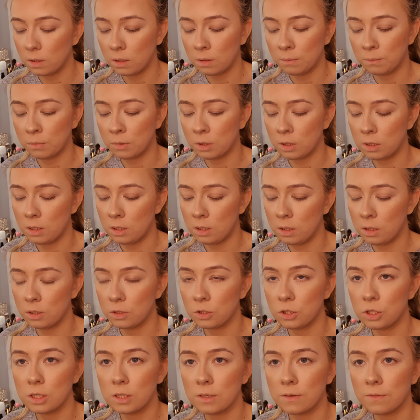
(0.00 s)
I'm gonna
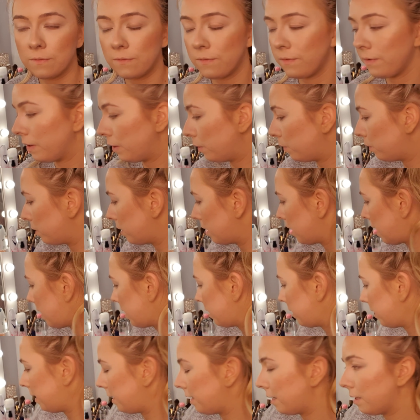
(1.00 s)
just fill that
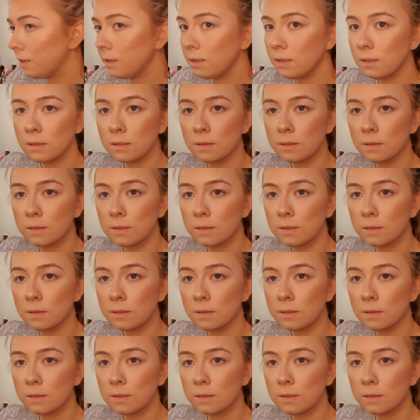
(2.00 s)
in.